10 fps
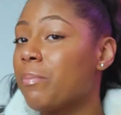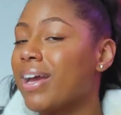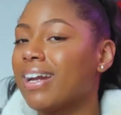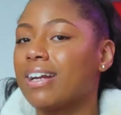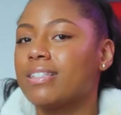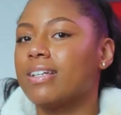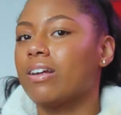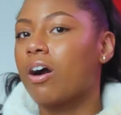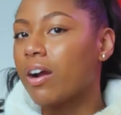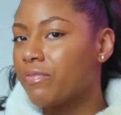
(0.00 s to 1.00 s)
They may not
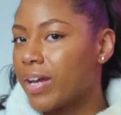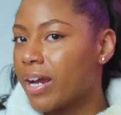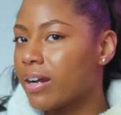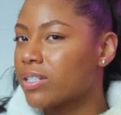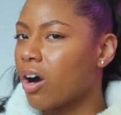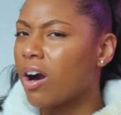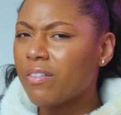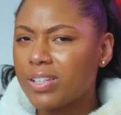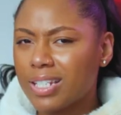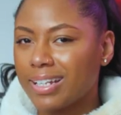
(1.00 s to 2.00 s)
attend art fairs or
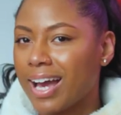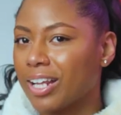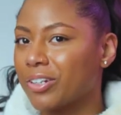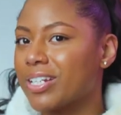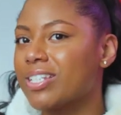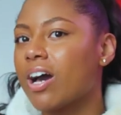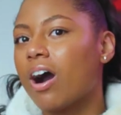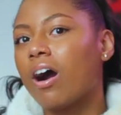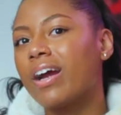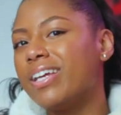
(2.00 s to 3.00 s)
visit galleries
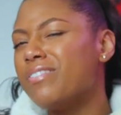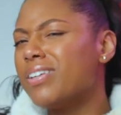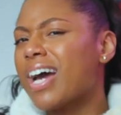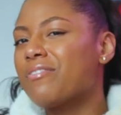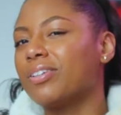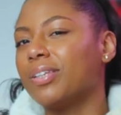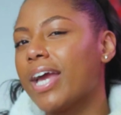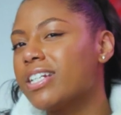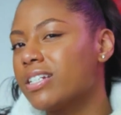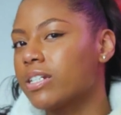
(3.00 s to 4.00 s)
or even have
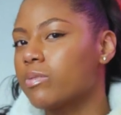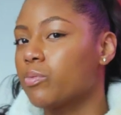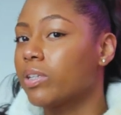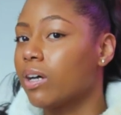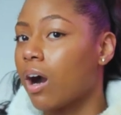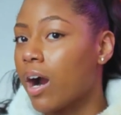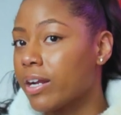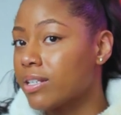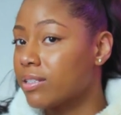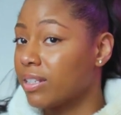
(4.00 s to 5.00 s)
relationships with the
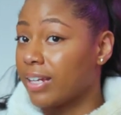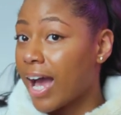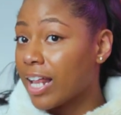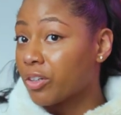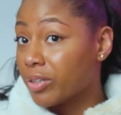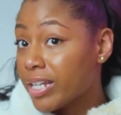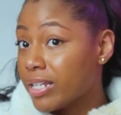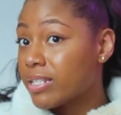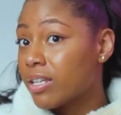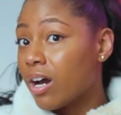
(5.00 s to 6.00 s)
artists, the
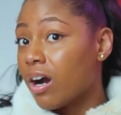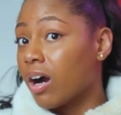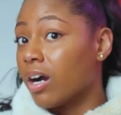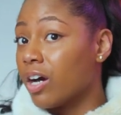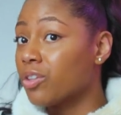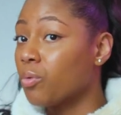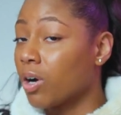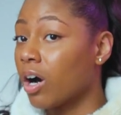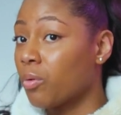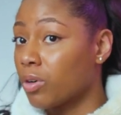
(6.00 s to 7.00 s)
gallerists, or other
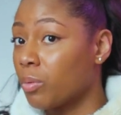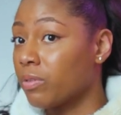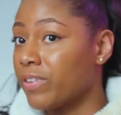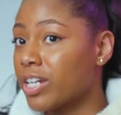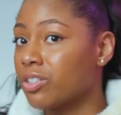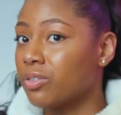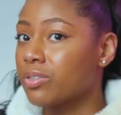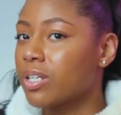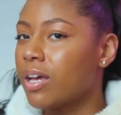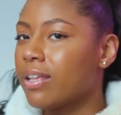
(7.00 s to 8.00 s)
art world
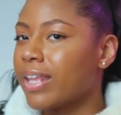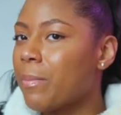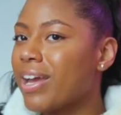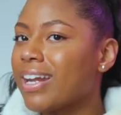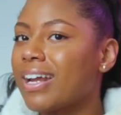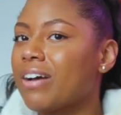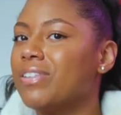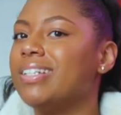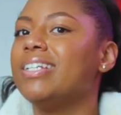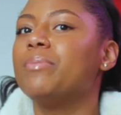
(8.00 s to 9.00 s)
professionals. They may not have
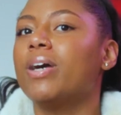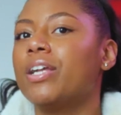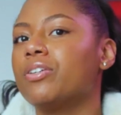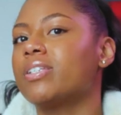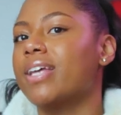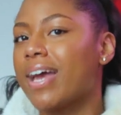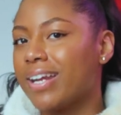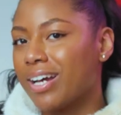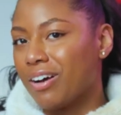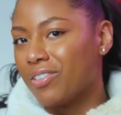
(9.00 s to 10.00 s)
a deep
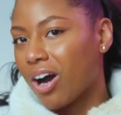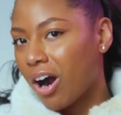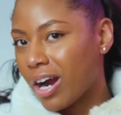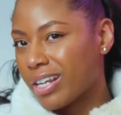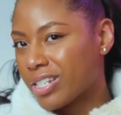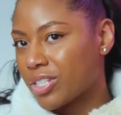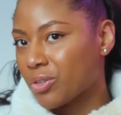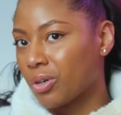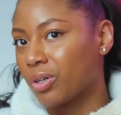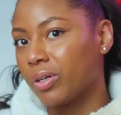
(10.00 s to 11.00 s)
understanding of the art
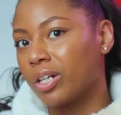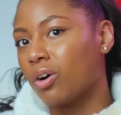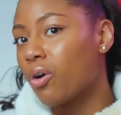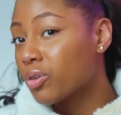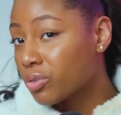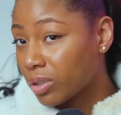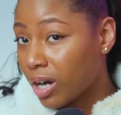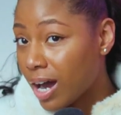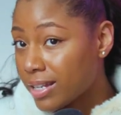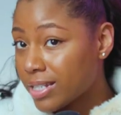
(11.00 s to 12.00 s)
historical and cultural
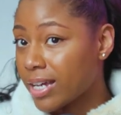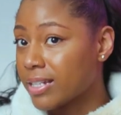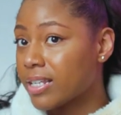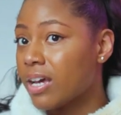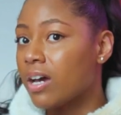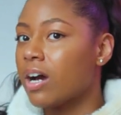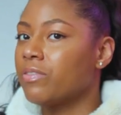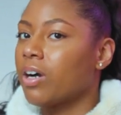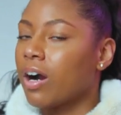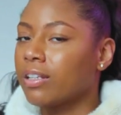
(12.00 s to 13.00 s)
context of
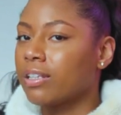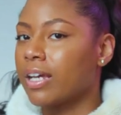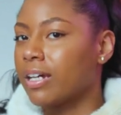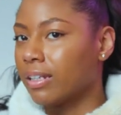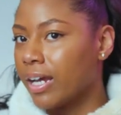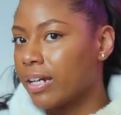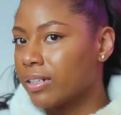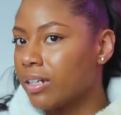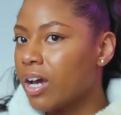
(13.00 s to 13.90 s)
the art that they collect